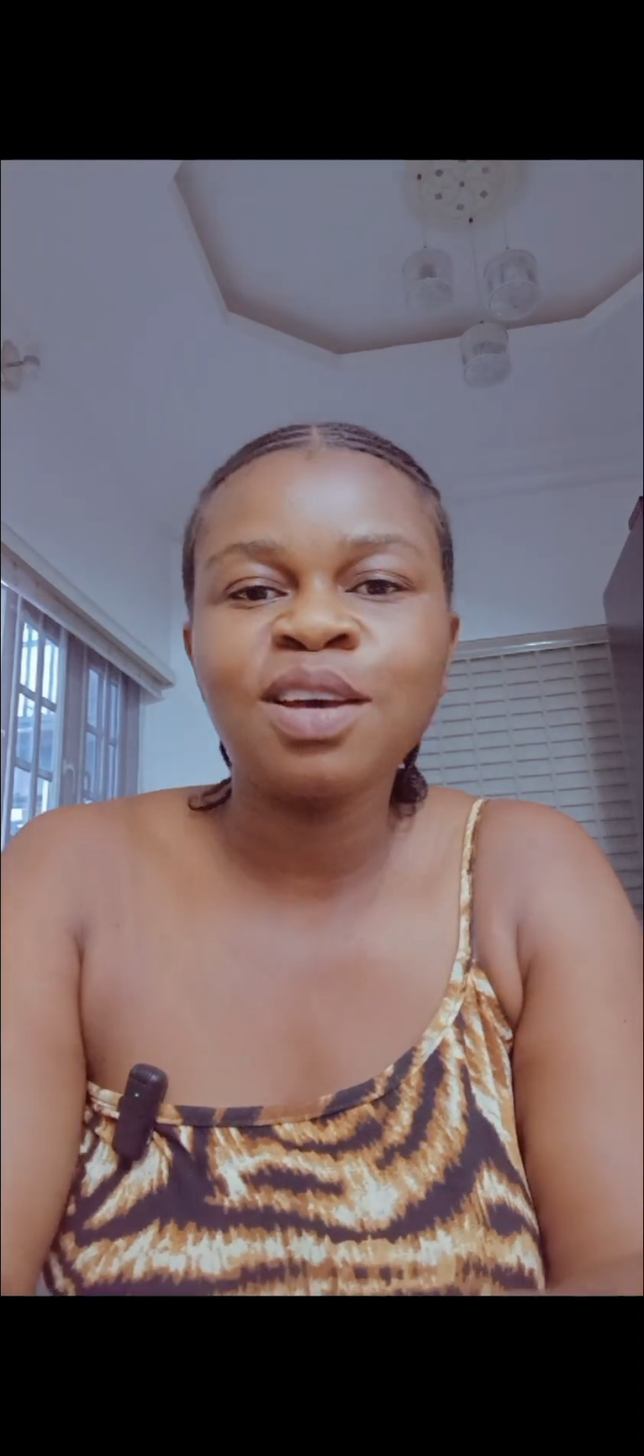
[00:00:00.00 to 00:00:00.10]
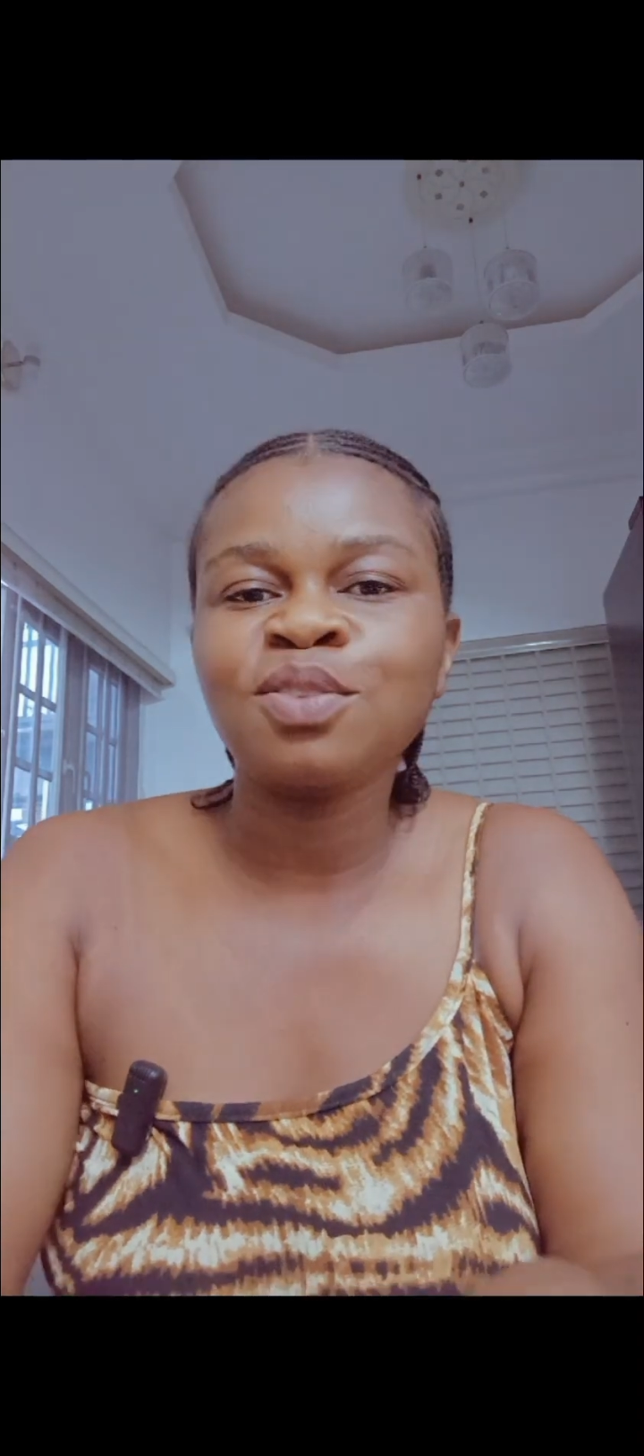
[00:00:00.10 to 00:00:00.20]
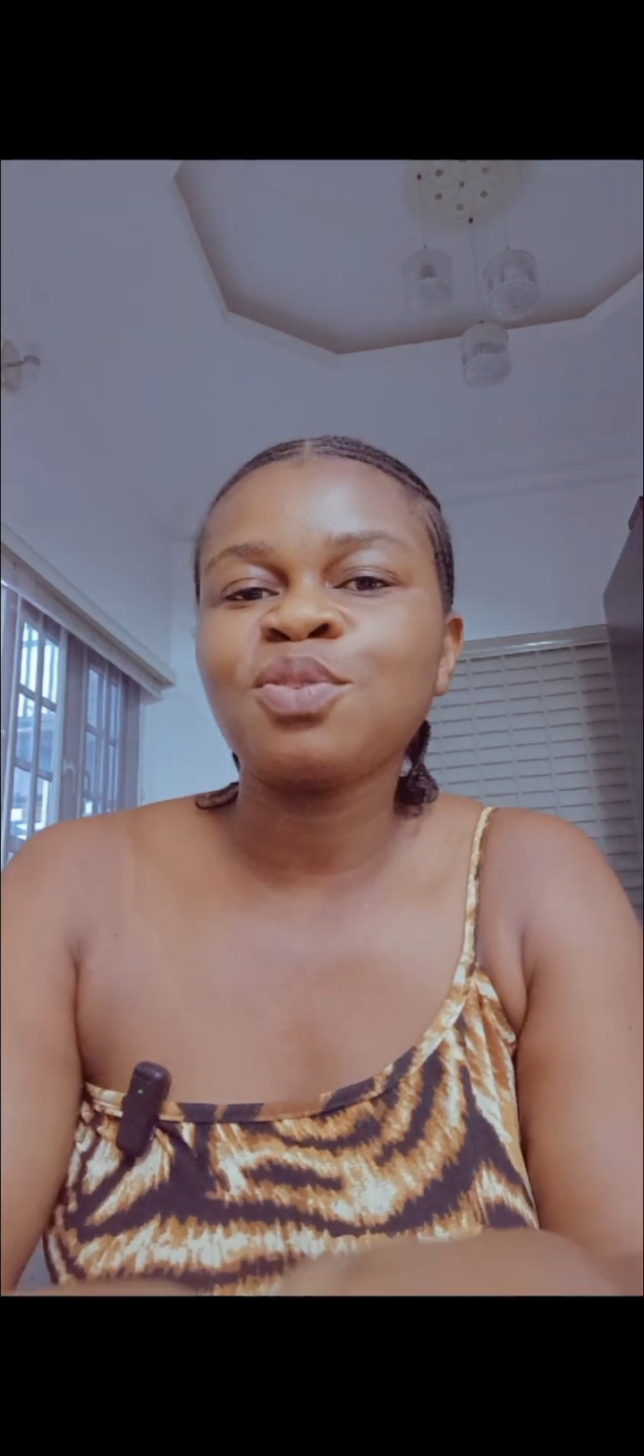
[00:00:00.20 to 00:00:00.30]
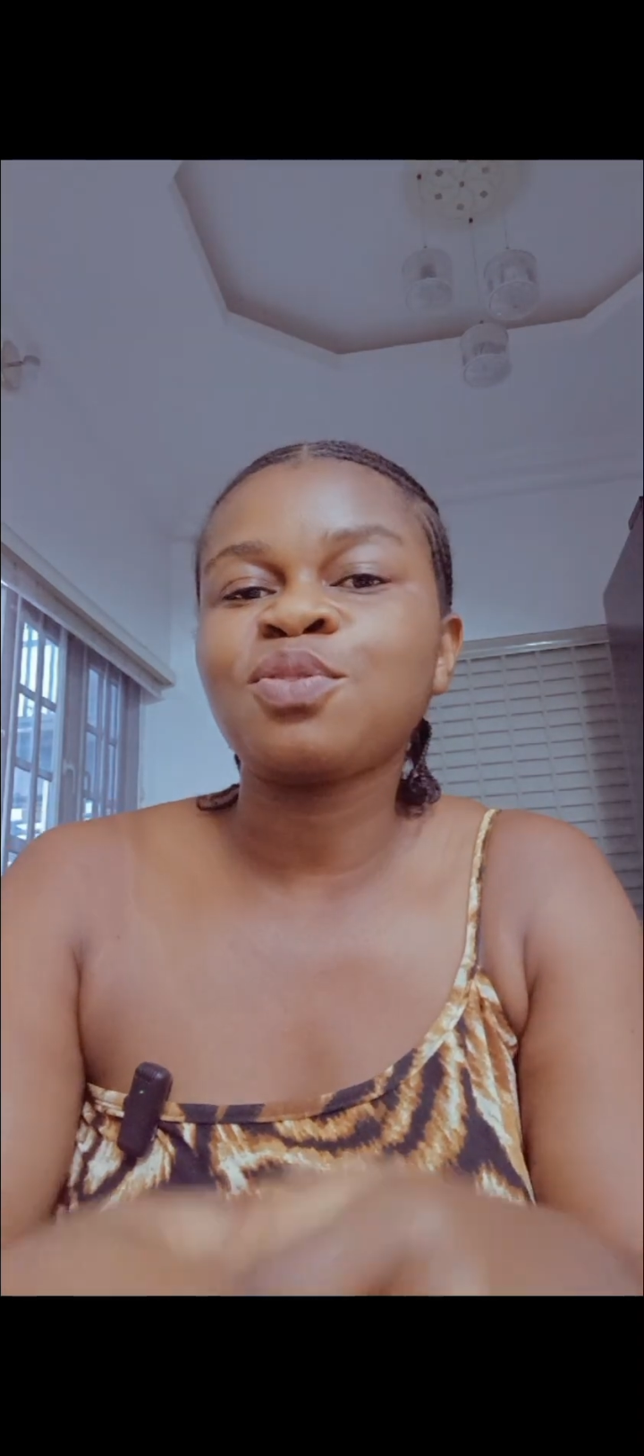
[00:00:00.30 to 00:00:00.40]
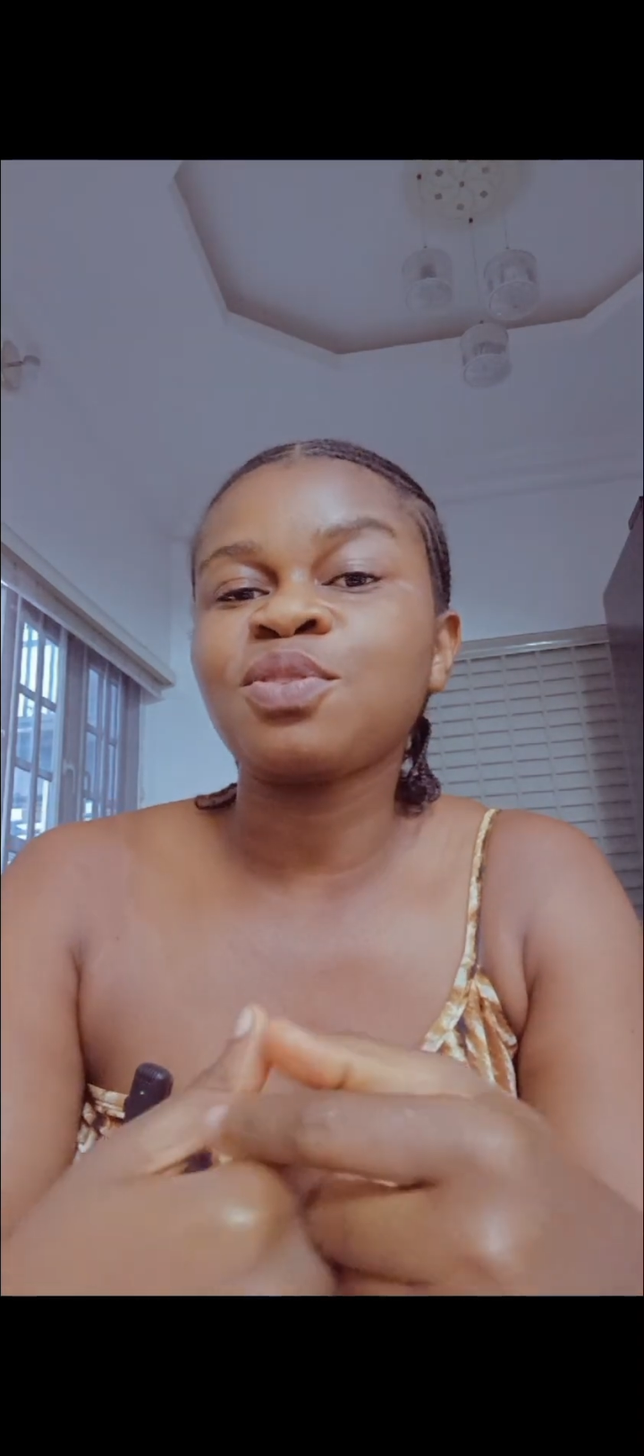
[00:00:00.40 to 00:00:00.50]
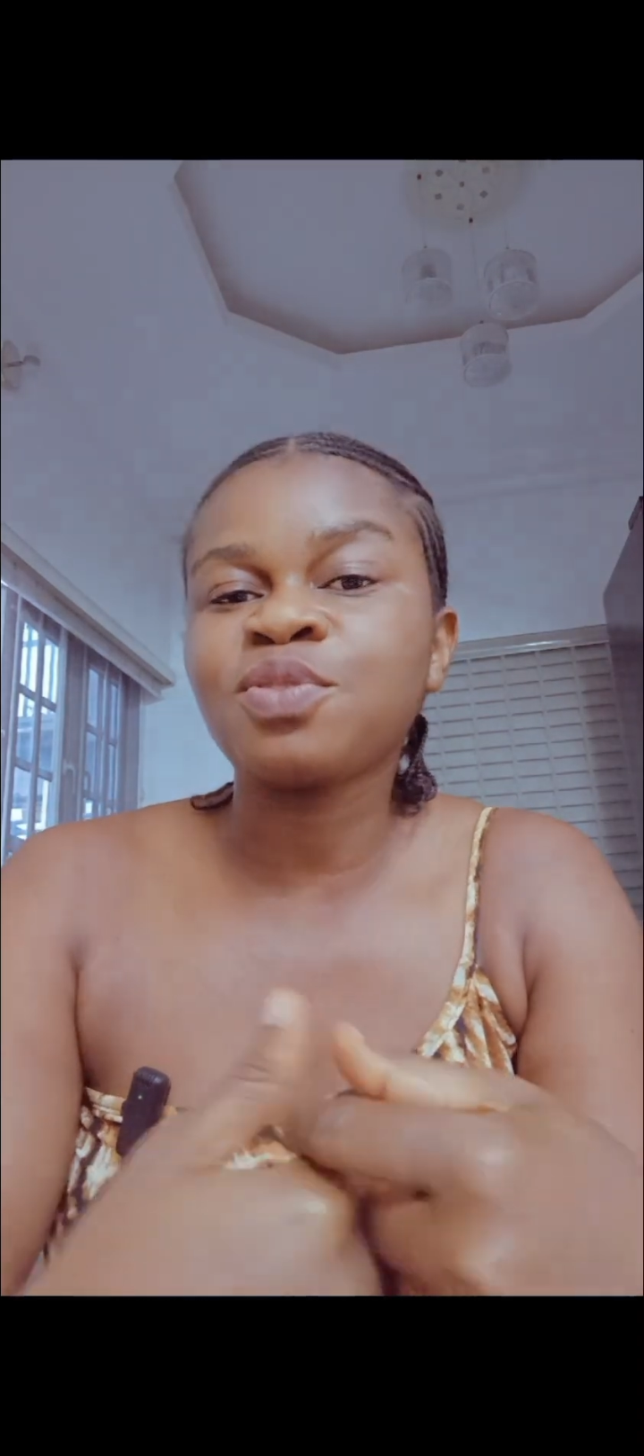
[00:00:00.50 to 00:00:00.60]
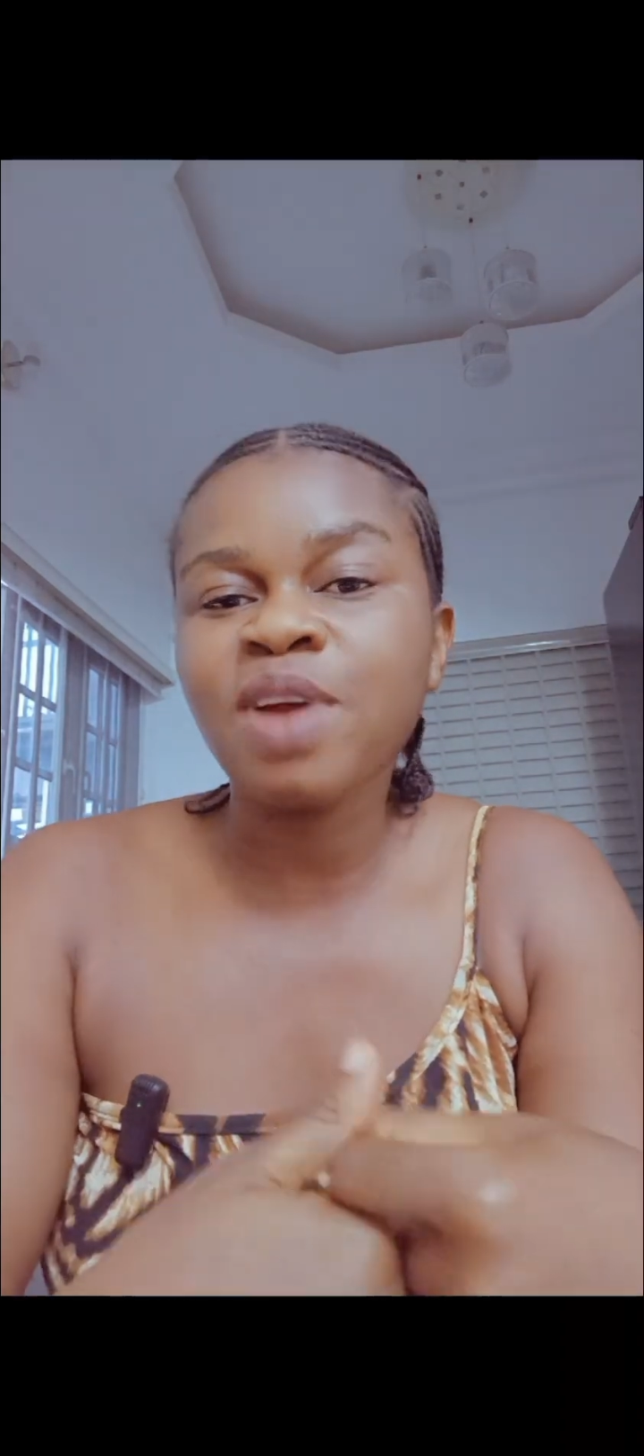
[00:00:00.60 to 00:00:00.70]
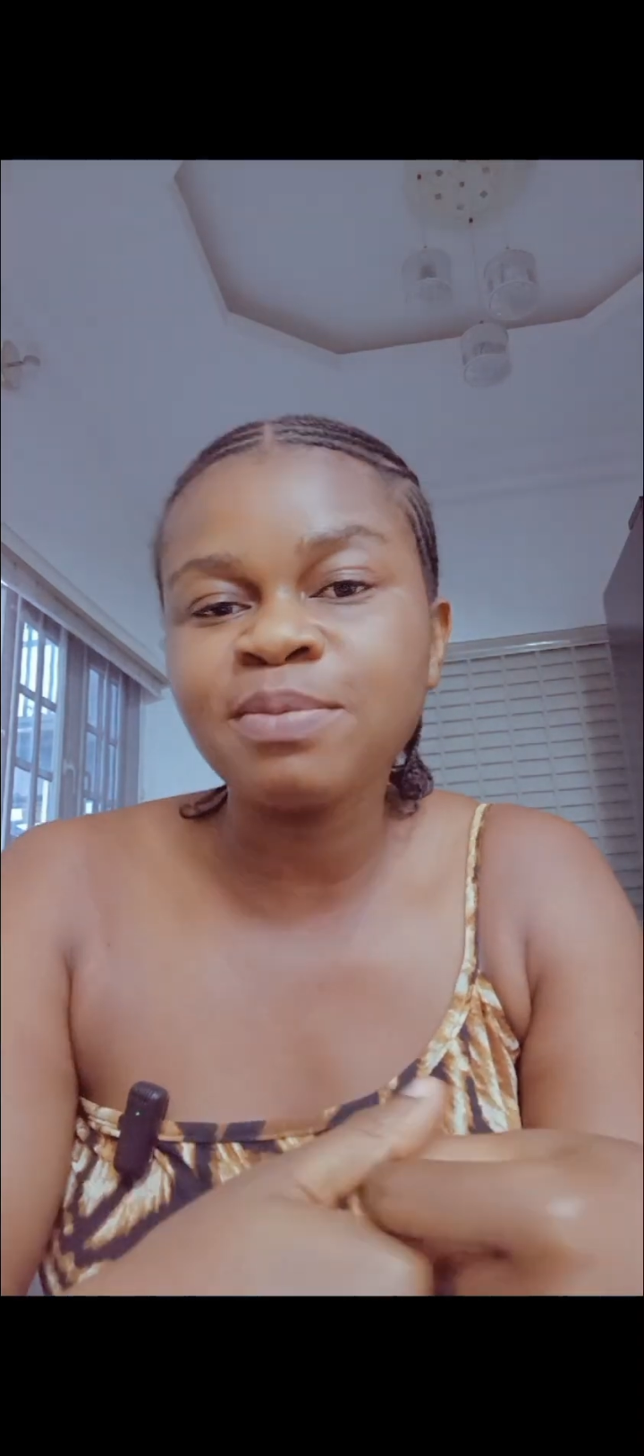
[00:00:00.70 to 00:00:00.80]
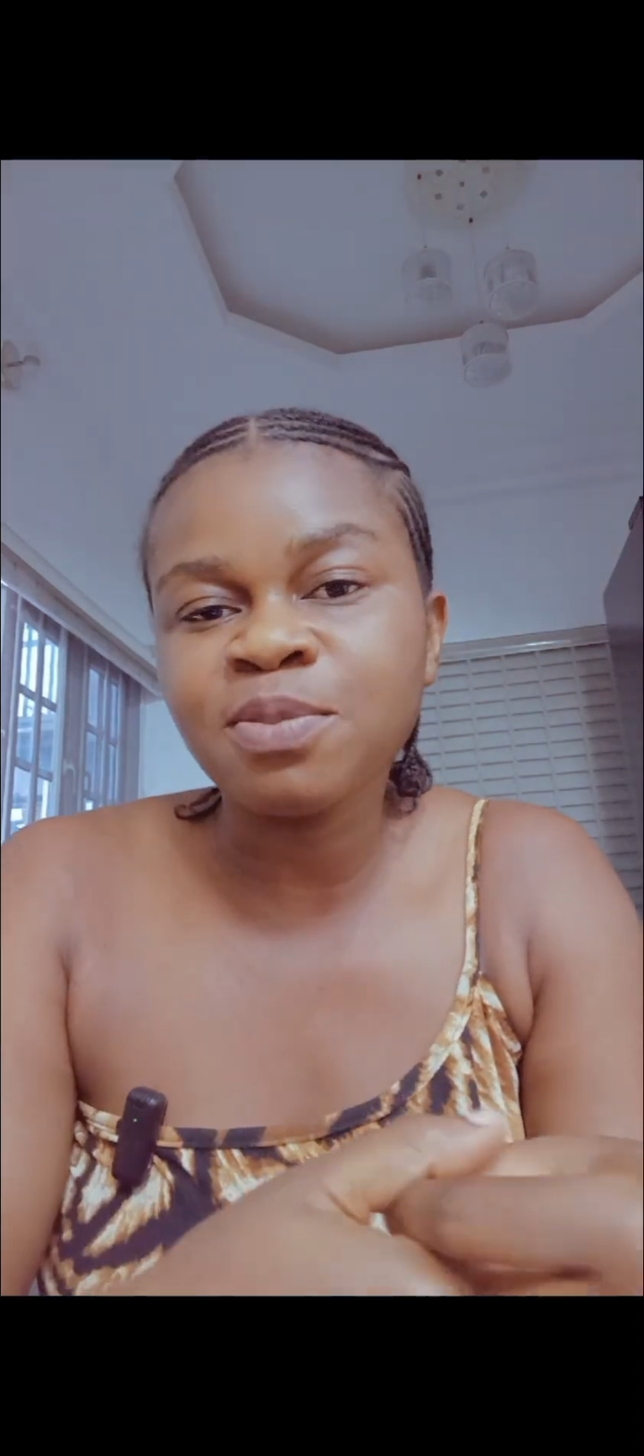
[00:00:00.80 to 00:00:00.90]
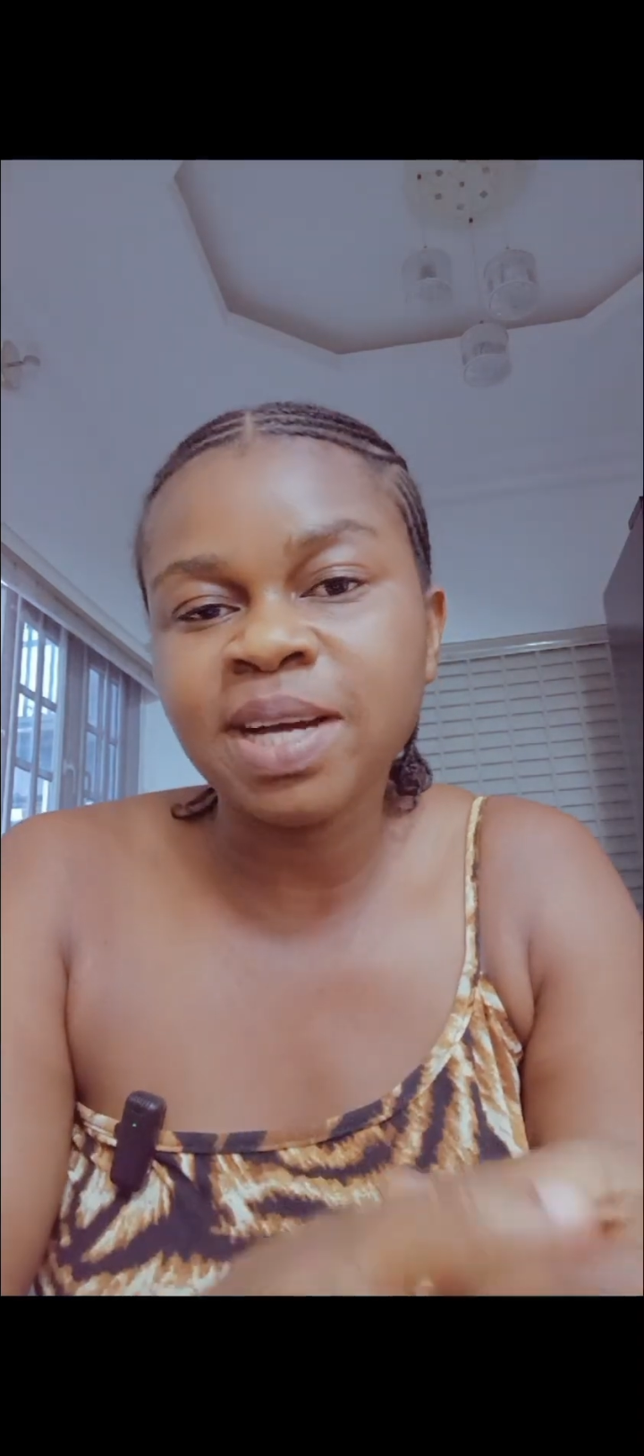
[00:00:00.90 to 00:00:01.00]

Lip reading: to subscribe to